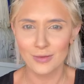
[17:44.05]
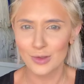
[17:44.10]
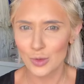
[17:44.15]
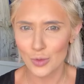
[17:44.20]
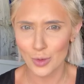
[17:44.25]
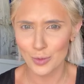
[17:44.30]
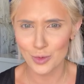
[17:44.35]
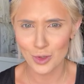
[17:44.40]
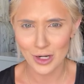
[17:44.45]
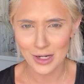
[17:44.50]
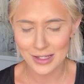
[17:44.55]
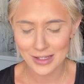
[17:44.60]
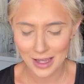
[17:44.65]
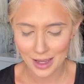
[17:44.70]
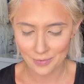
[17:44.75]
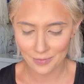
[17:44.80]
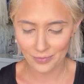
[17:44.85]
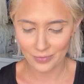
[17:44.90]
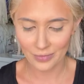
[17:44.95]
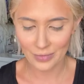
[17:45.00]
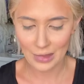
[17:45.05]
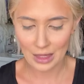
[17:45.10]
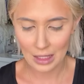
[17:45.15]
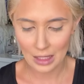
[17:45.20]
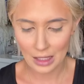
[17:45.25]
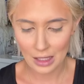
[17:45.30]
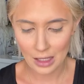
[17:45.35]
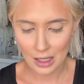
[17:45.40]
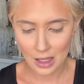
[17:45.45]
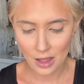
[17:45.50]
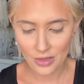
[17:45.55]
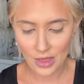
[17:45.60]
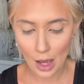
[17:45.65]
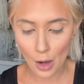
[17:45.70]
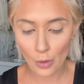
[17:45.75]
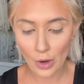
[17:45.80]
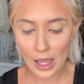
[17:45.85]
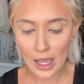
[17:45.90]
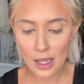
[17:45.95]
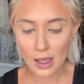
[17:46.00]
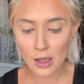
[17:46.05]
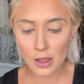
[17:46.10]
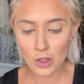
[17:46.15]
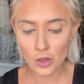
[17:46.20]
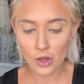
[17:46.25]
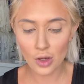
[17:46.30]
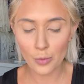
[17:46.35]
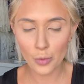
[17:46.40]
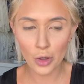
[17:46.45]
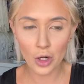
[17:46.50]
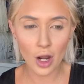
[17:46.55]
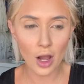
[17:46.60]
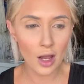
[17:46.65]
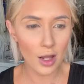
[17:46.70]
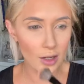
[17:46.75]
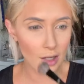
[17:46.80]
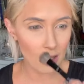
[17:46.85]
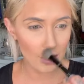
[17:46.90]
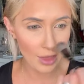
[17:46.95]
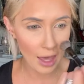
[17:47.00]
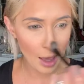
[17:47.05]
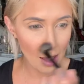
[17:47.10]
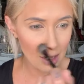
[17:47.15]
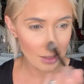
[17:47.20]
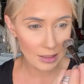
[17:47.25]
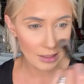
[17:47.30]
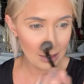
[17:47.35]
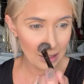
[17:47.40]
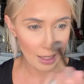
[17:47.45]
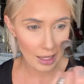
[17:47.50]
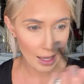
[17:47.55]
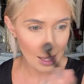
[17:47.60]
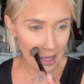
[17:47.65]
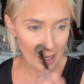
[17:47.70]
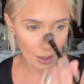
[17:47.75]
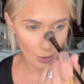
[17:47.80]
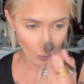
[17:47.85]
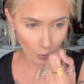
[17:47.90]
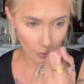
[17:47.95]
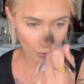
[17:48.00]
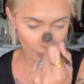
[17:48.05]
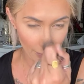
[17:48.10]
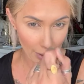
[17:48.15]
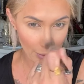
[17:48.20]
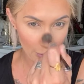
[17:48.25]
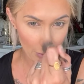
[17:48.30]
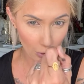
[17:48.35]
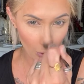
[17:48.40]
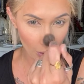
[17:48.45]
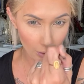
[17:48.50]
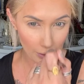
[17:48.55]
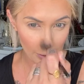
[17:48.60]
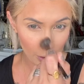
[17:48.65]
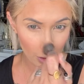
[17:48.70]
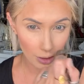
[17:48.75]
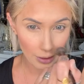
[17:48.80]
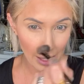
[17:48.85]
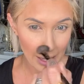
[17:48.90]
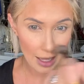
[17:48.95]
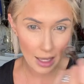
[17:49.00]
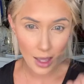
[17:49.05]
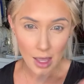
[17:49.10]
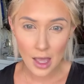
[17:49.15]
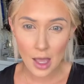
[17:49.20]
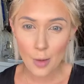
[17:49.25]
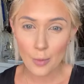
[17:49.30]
That's what I'm trying to say. That way you can put on that and it will maybe look a little light,